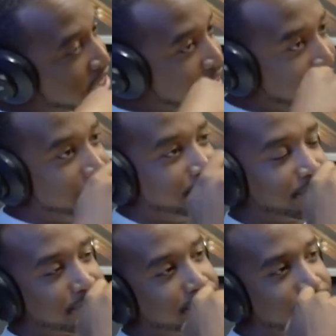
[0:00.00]
15. gonna 15. be? You, you gonna
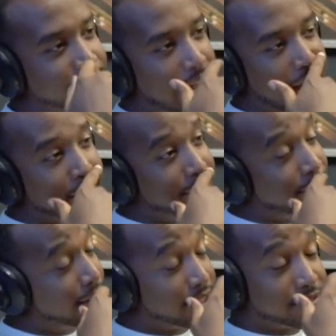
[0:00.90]
be 35 now?
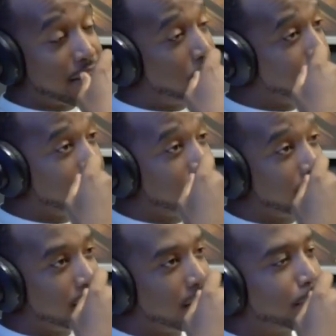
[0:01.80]
that's fine with me,
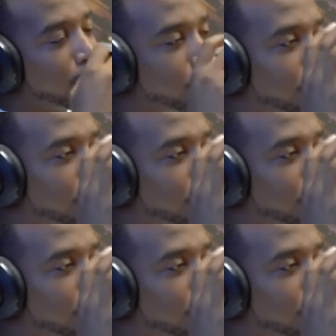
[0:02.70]
bro.